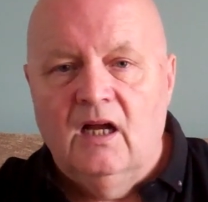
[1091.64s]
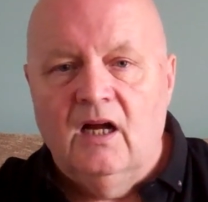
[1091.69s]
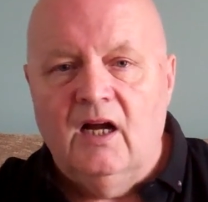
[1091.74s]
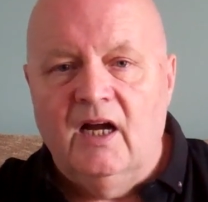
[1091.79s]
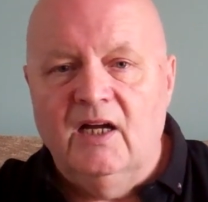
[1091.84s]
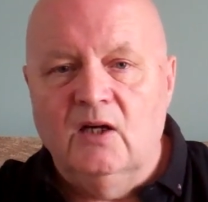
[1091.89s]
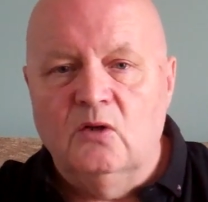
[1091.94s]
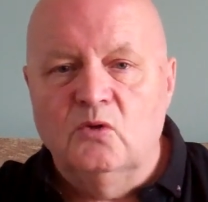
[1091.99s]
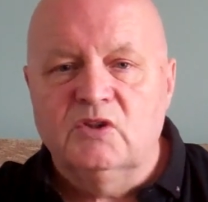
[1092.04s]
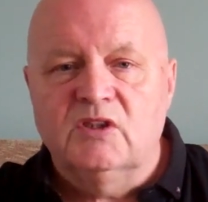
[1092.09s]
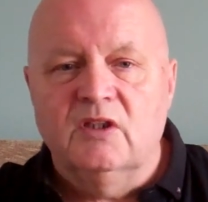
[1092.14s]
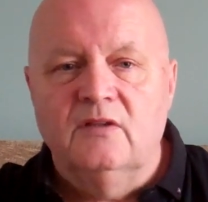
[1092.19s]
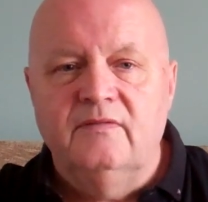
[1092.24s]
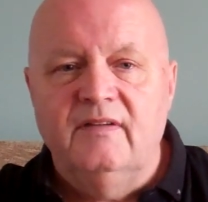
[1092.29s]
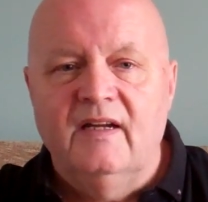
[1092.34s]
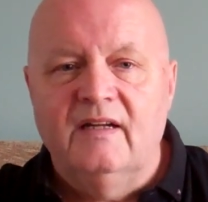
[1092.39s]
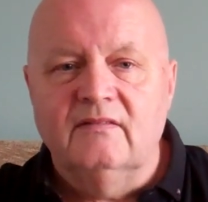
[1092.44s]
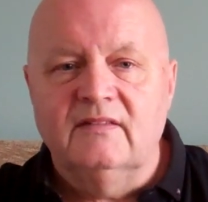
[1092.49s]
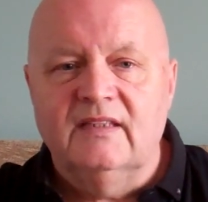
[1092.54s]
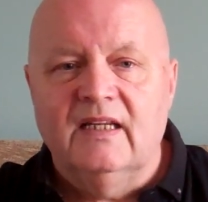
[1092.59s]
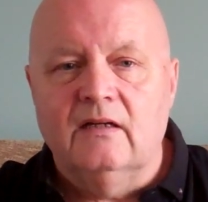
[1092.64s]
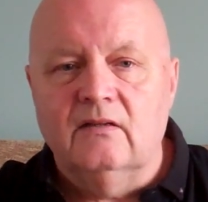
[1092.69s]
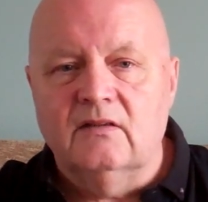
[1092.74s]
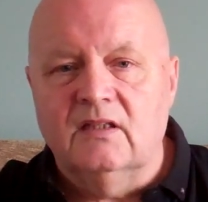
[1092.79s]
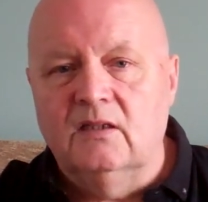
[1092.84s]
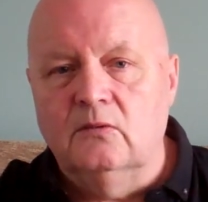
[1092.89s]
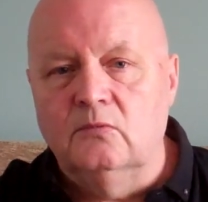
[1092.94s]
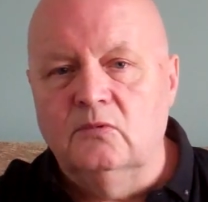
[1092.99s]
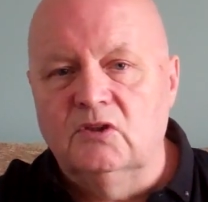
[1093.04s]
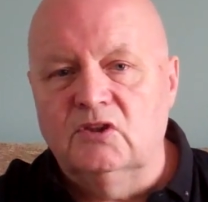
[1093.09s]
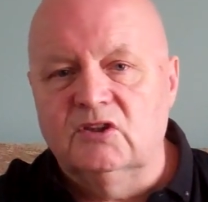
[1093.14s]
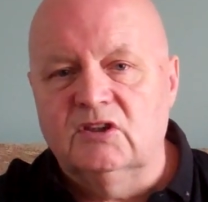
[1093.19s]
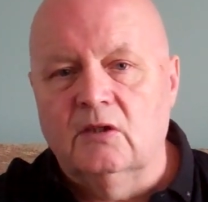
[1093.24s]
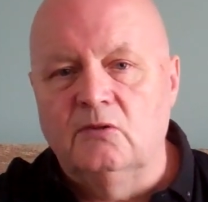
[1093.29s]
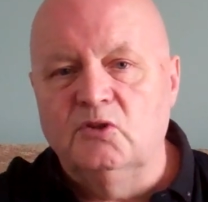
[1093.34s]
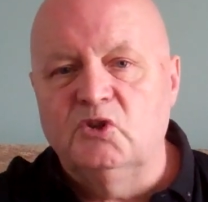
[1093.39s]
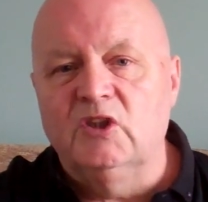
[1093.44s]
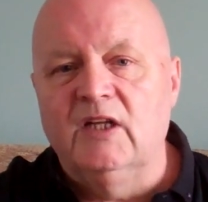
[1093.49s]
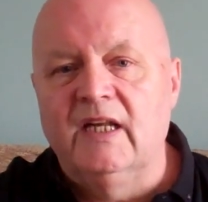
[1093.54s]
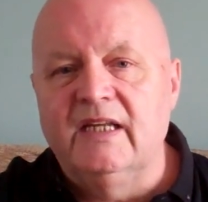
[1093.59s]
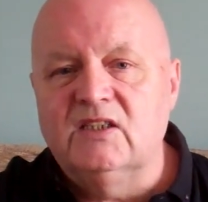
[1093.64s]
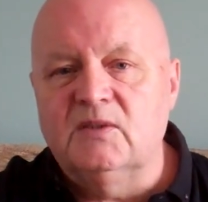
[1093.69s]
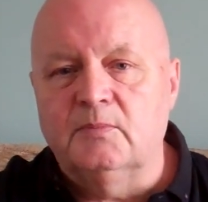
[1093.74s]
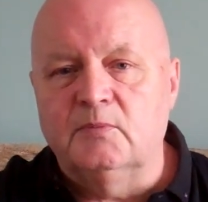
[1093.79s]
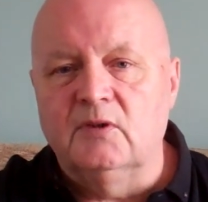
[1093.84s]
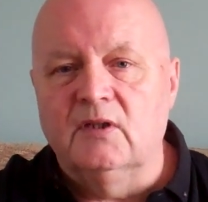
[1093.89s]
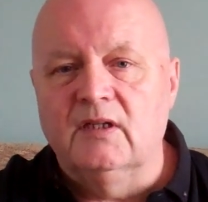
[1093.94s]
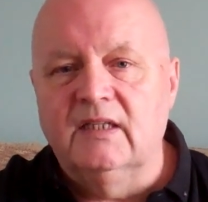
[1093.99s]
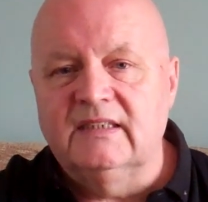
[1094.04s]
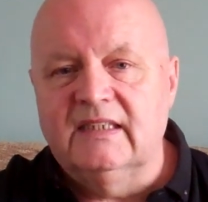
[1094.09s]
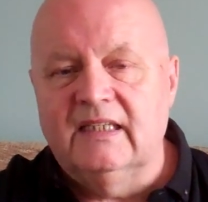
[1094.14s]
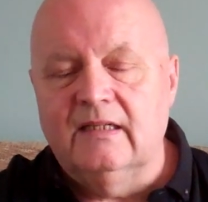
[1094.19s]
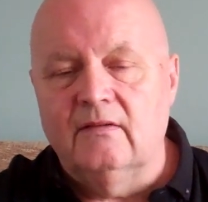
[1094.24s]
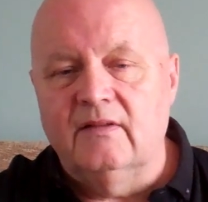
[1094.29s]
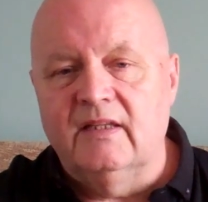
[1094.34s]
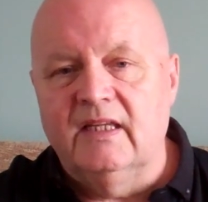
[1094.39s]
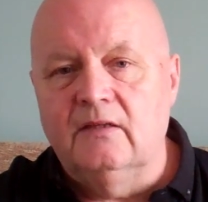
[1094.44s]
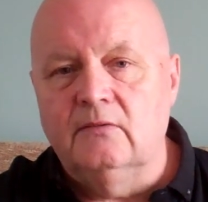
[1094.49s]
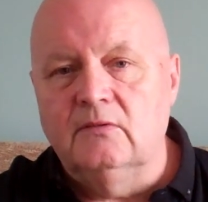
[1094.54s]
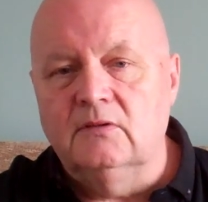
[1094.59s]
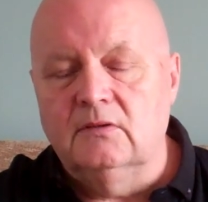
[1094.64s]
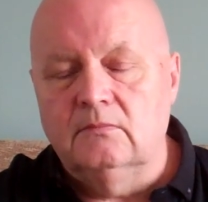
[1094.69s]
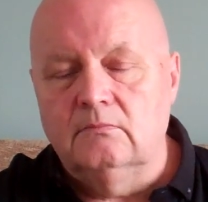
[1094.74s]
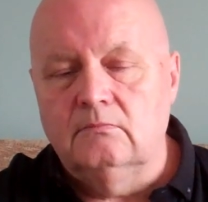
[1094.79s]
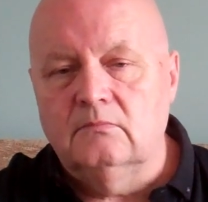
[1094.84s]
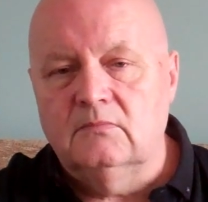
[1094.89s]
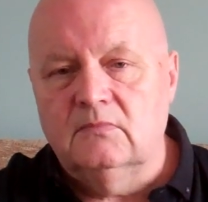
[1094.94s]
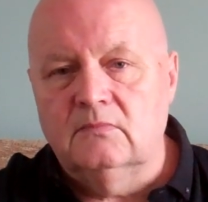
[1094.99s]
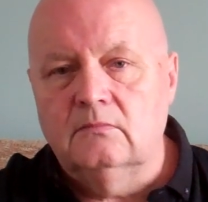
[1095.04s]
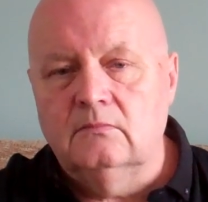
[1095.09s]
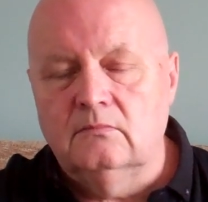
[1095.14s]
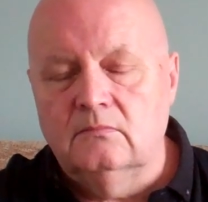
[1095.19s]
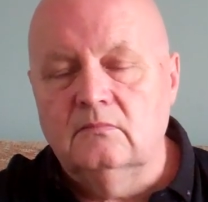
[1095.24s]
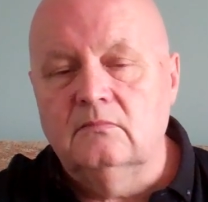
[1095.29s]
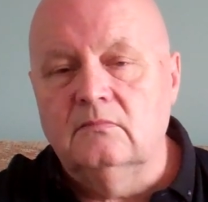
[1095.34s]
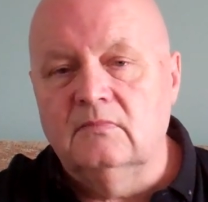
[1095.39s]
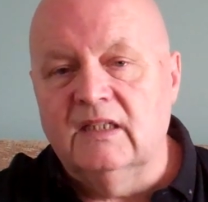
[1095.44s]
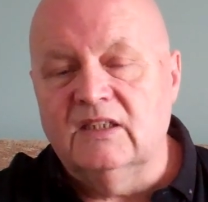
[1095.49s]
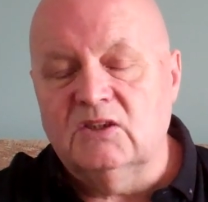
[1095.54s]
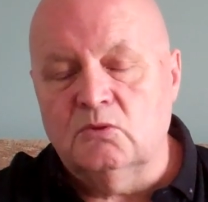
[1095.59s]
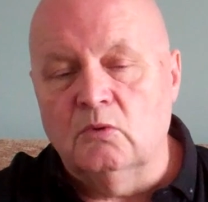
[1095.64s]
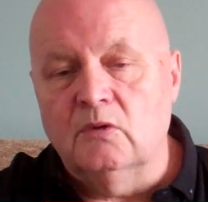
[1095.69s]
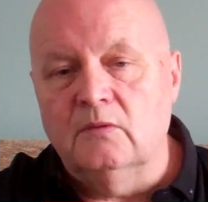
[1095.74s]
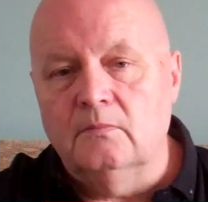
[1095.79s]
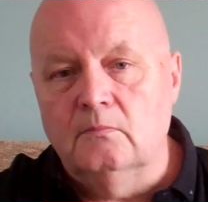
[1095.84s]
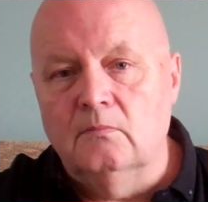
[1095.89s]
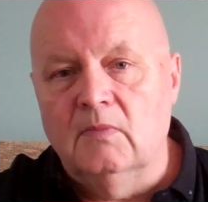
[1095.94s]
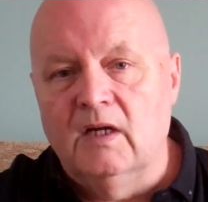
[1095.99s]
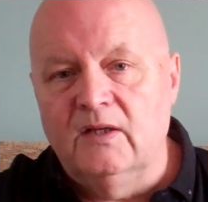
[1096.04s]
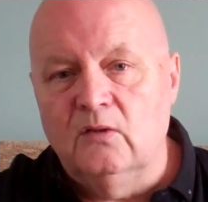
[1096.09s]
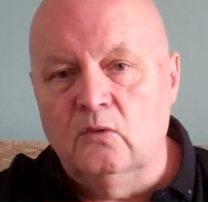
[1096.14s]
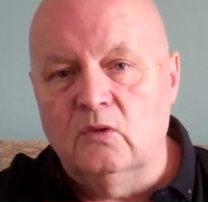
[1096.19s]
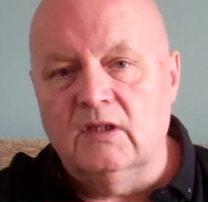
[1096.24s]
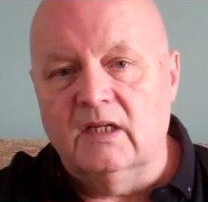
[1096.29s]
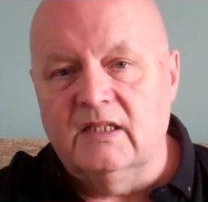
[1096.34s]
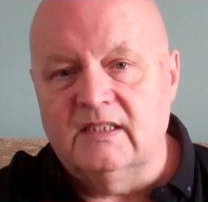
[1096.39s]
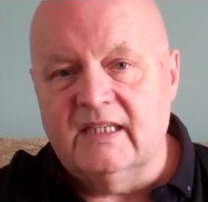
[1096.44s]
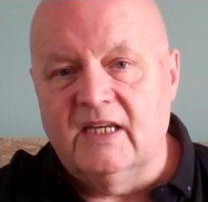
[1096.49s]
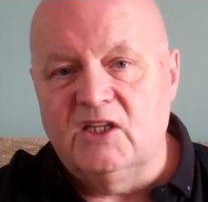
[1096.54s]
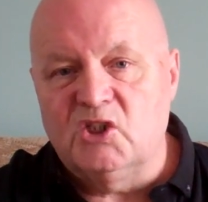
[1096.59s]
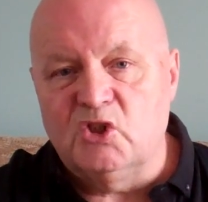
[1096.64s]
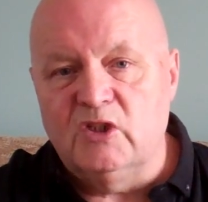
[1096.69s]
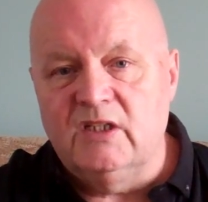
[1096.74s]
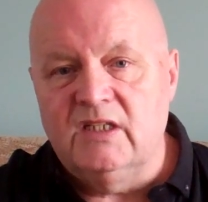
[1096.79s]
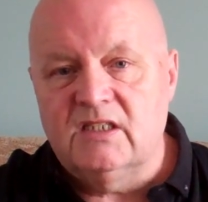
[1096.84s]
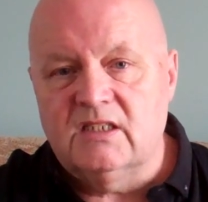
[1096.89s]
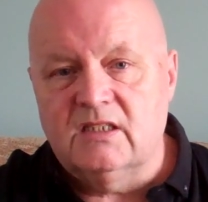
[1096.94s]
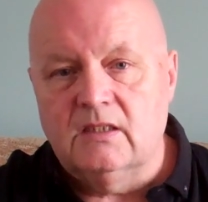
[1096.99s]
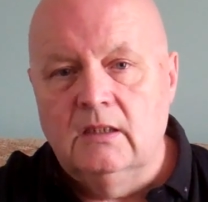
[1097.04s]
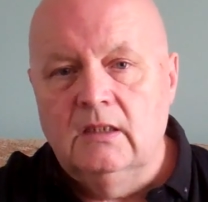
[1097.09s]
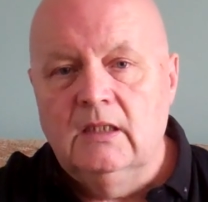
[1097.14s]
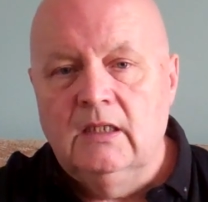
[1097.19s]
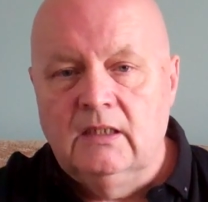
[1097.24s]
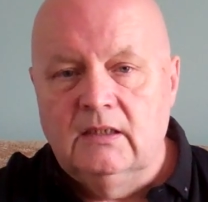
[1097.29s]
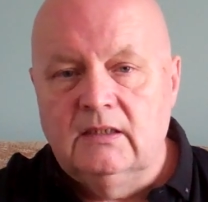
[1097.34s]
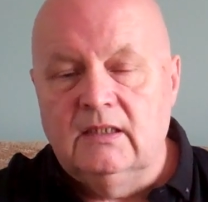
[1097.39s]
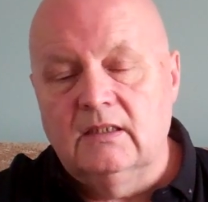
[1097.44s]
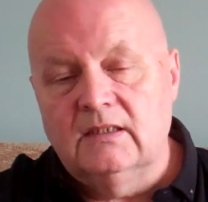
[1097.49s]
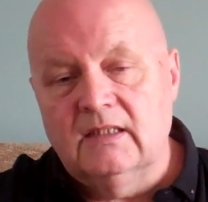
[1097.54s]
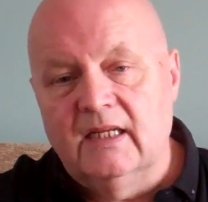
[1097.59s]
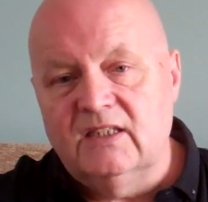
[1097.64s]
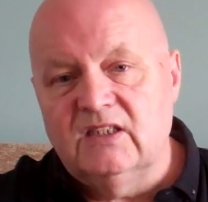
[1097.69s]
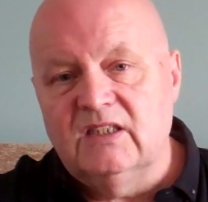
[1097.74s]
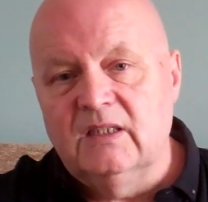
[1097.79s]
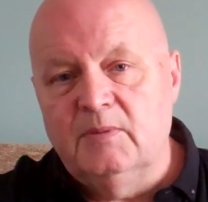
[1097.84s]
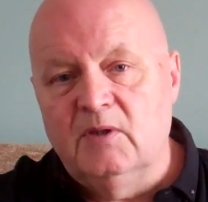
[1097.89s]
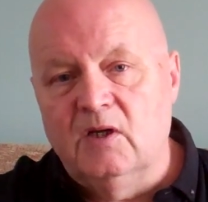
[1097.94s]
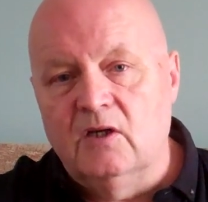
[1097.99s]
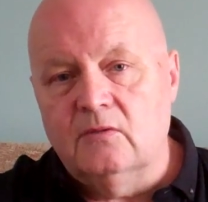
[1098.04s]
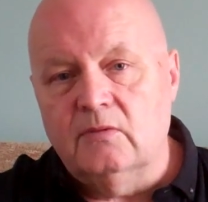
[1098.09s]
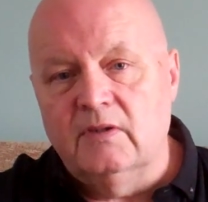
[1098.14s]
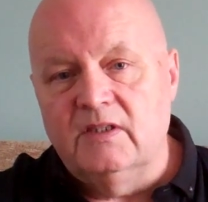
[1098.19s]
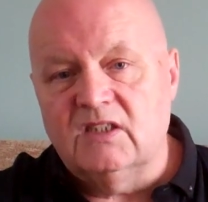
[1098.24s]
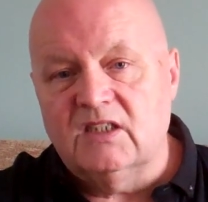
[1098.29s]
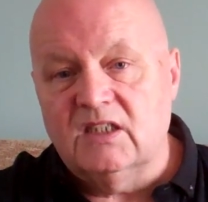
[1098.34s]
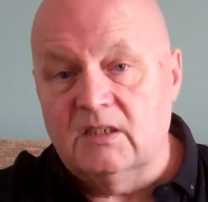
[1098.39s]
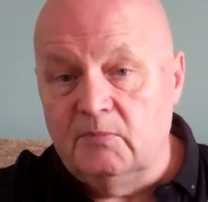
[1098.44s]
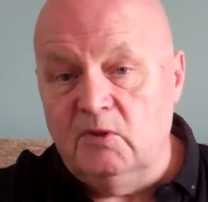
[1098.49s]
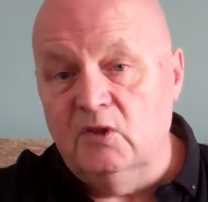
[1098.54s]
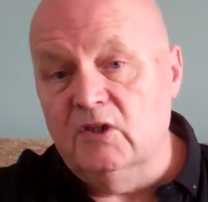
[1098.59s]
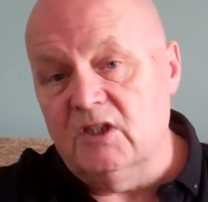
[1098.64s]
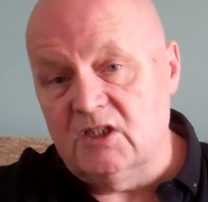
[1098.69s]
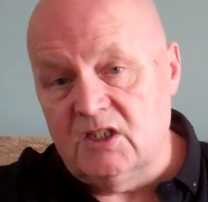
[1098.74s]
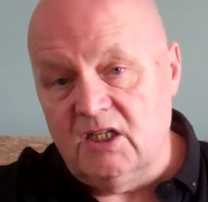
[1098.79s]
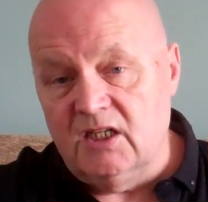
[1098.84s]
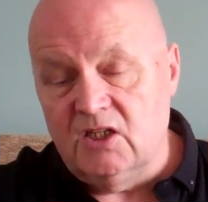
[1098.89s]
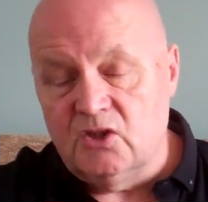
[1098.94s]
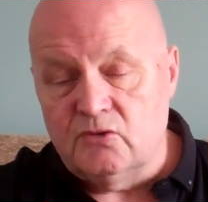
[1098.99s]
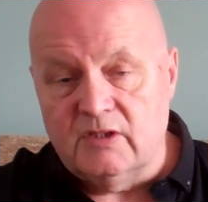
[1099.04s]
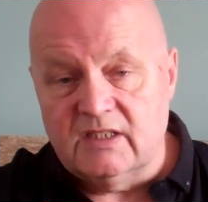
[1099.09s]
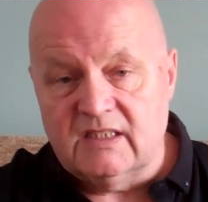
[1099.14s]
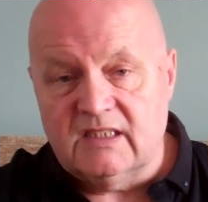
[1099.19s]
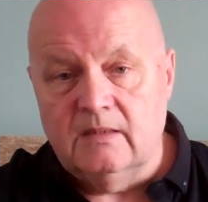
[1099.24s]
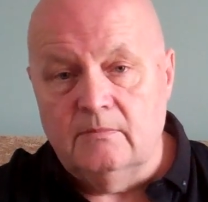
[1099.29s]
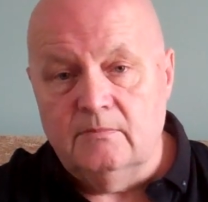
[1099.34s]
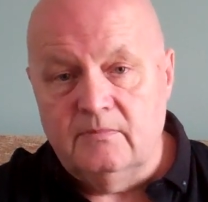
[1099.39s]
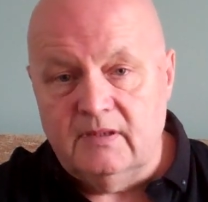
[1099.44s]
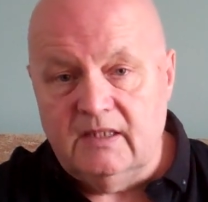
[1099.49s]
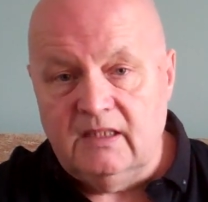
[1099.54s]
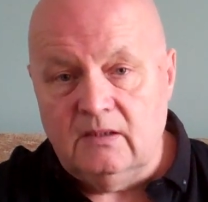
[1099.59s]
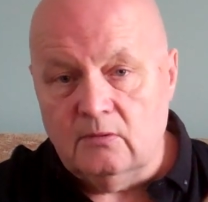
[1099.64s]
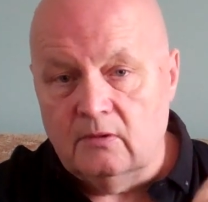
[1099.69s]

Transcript: I also found out there was social enterprise out there, and that's what my organisation is, Dyslexia Pathways Community Interest Company.